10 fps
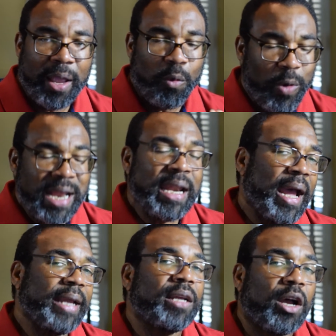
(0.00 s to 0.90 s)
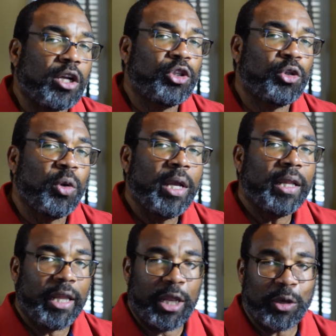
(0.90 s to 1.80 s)
When I talk to
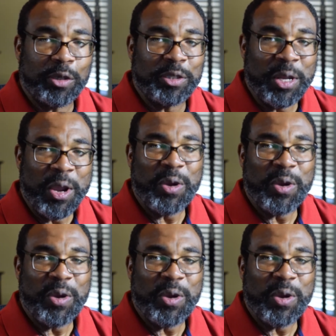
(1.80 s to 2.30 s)
leaders